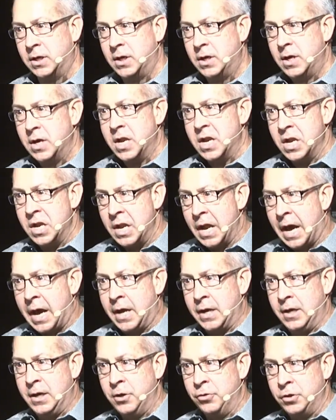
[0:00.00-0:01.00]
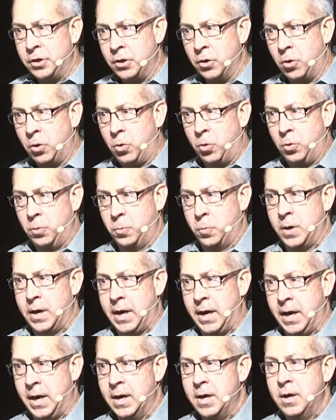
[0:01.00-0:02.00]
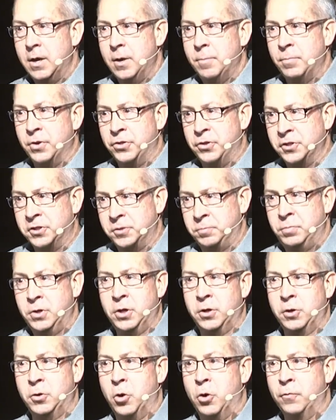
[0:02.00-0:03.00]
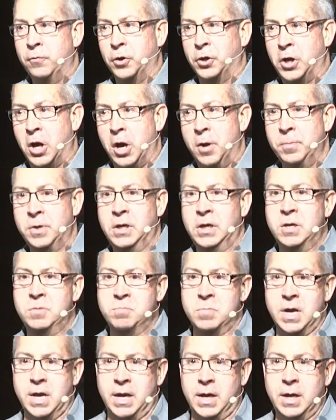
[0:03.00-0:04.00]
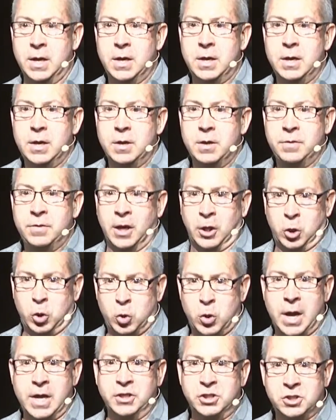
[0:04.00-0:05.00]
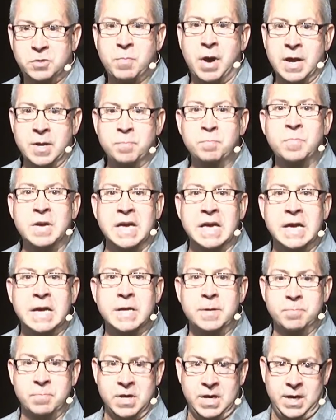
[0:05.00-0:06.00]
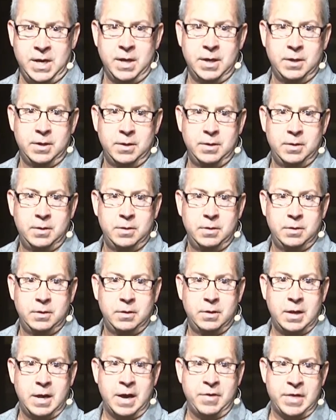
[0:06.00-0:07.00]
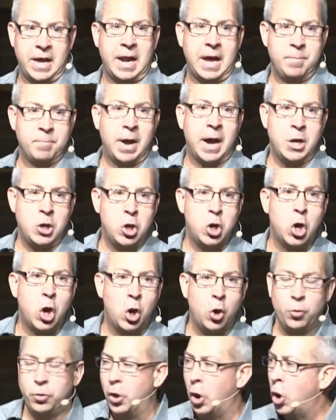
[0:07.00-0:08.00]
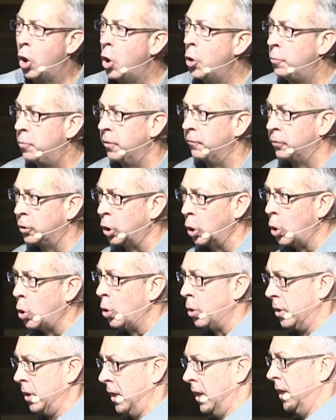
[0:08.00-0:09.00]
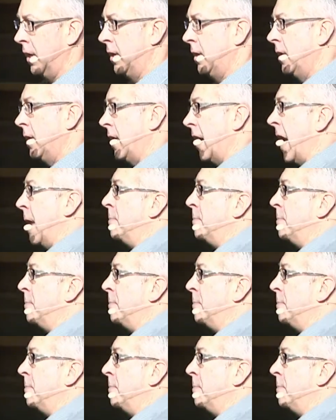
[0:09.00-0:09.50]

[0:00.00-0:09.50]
not in the old way, but the Spirit overcoming in me that Christ might be in me and that I might know the hope of glory and be